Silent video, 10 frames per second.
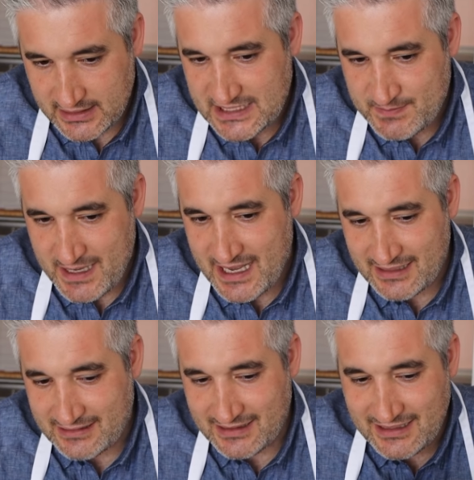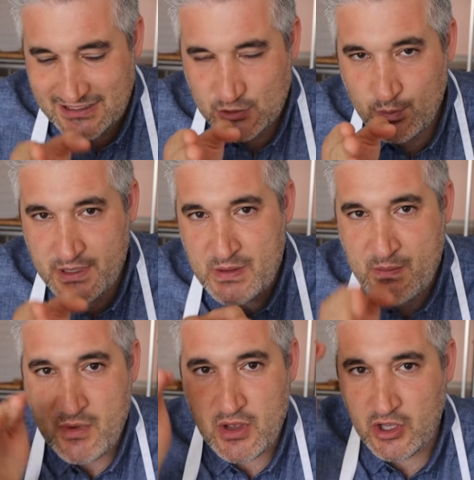The spaghetti needs to be
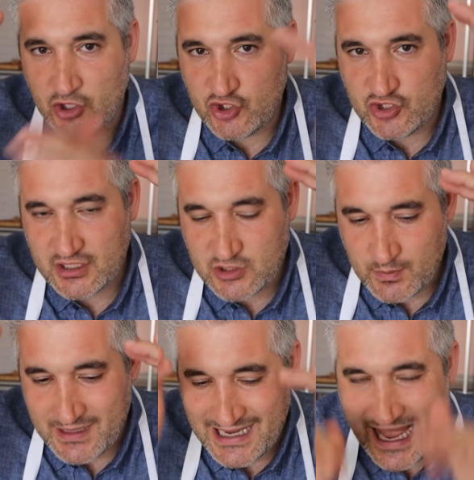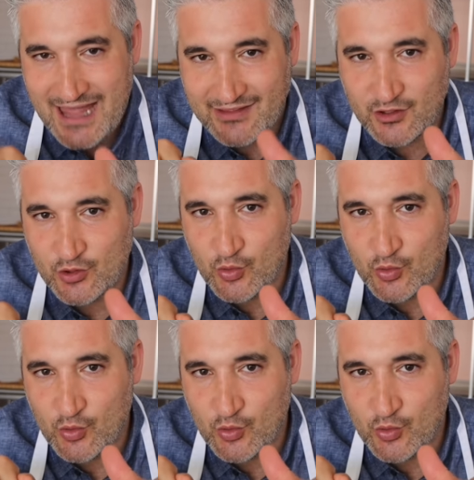immersed, needs to be under the